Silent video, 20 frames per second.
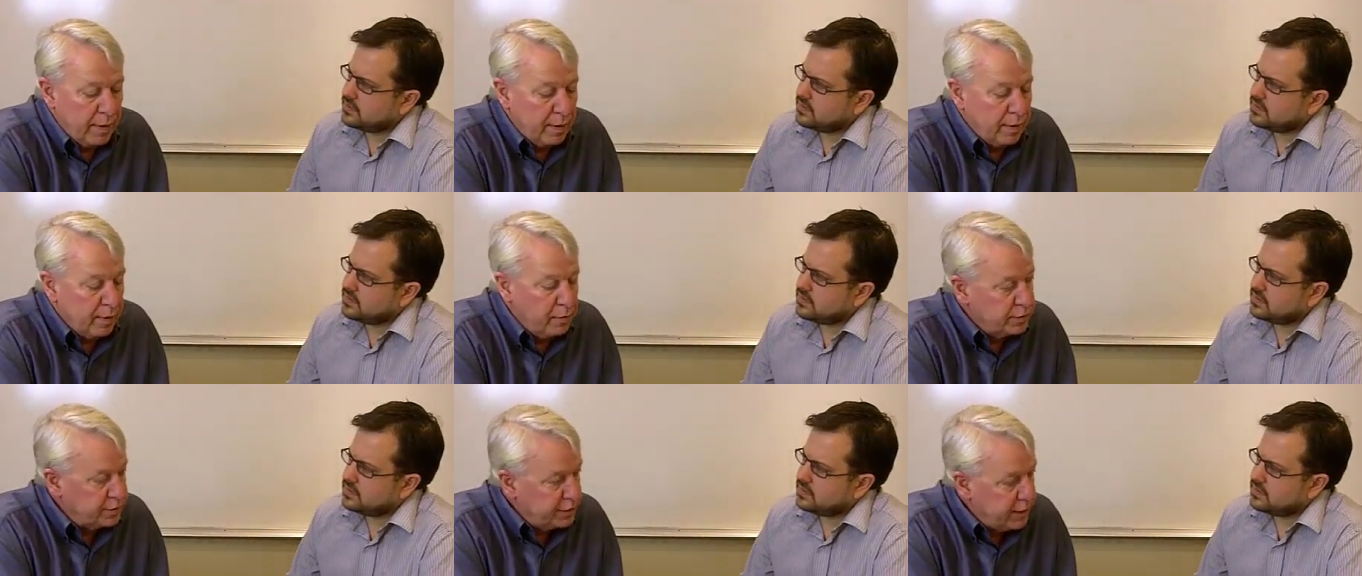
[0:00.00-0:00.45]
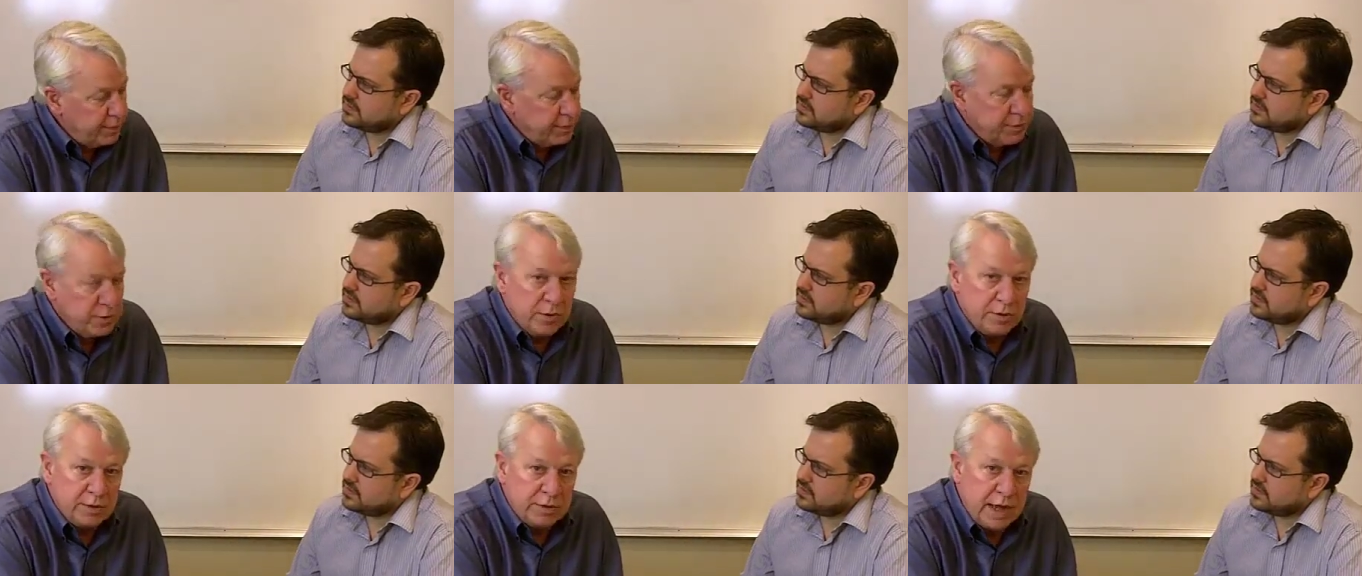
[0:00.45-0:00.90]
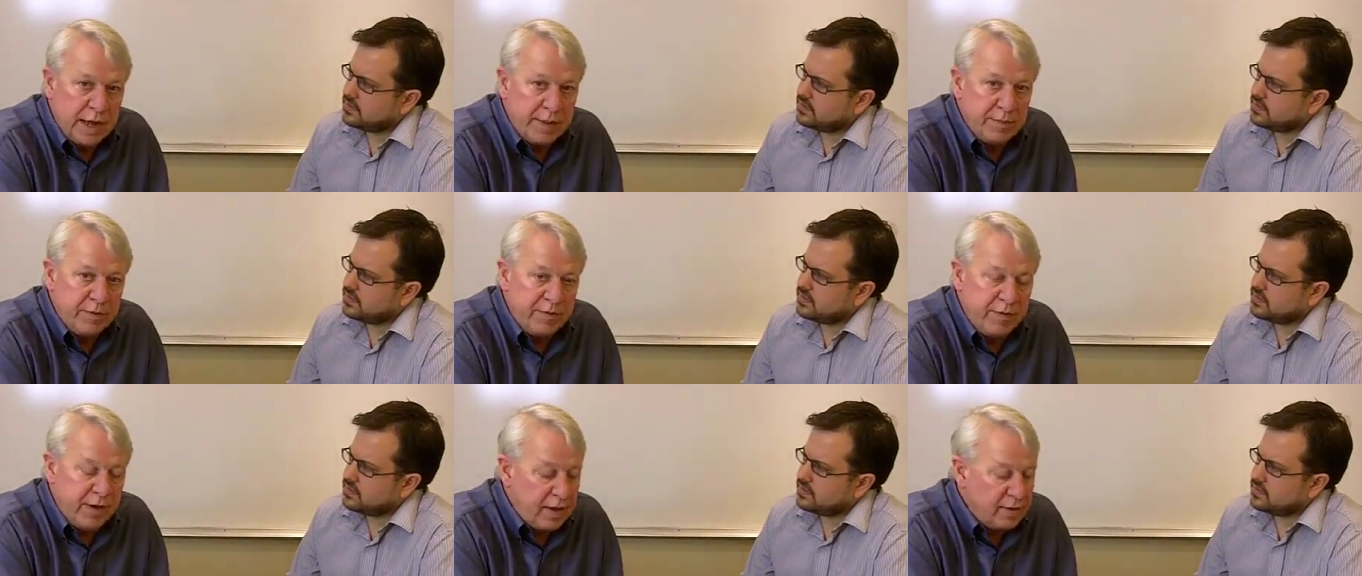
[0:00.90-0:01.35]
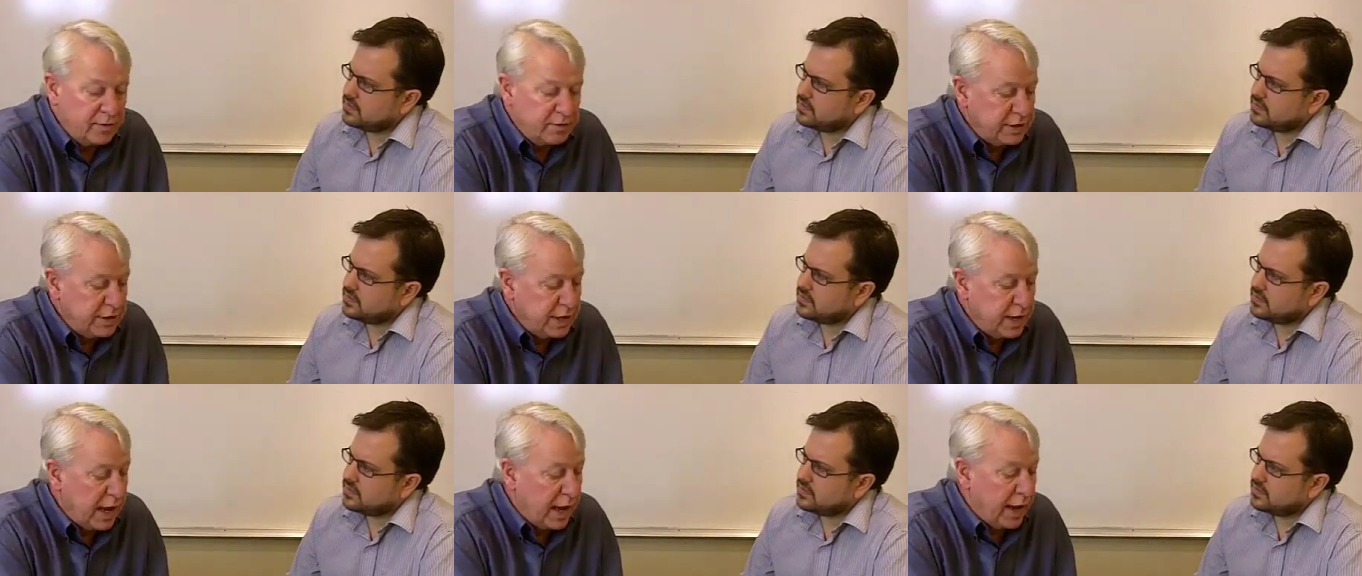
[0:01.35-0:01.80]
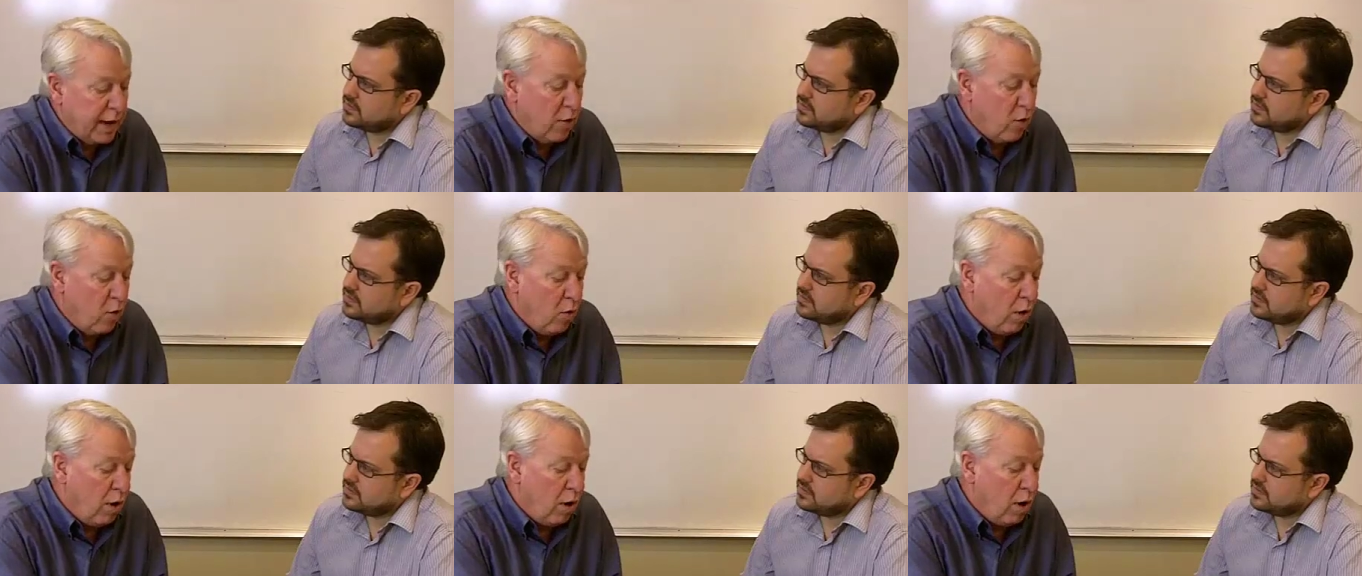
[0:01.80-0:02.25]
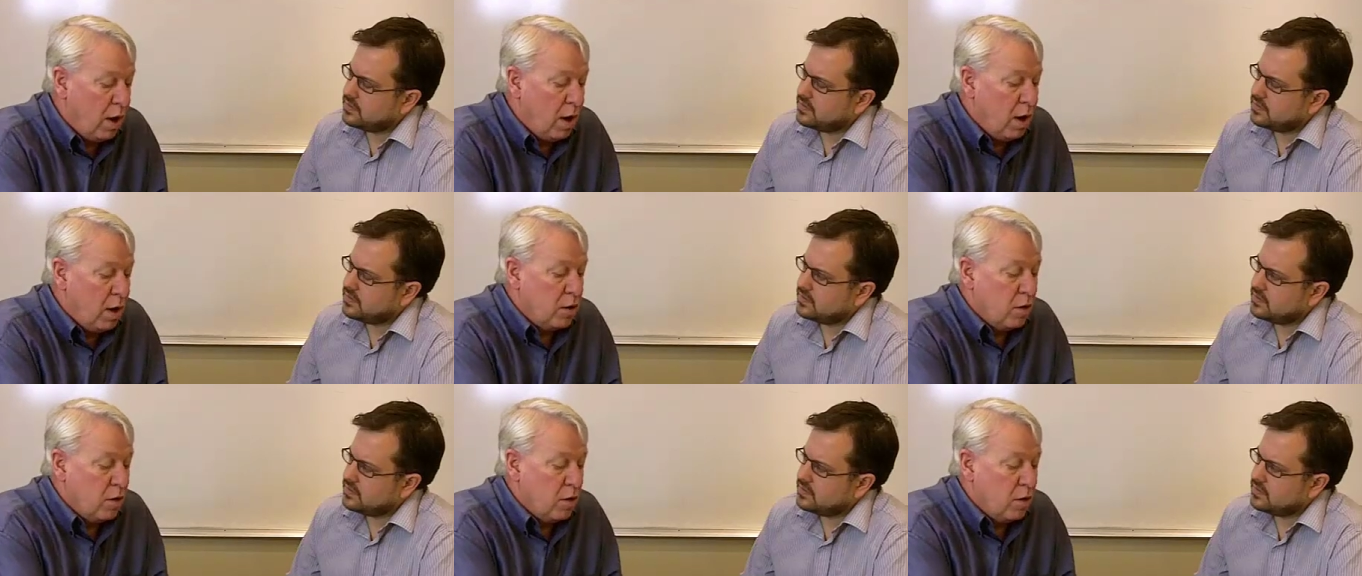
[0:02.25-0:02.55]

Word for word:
Speaker 1: a receptacle type of A F C I or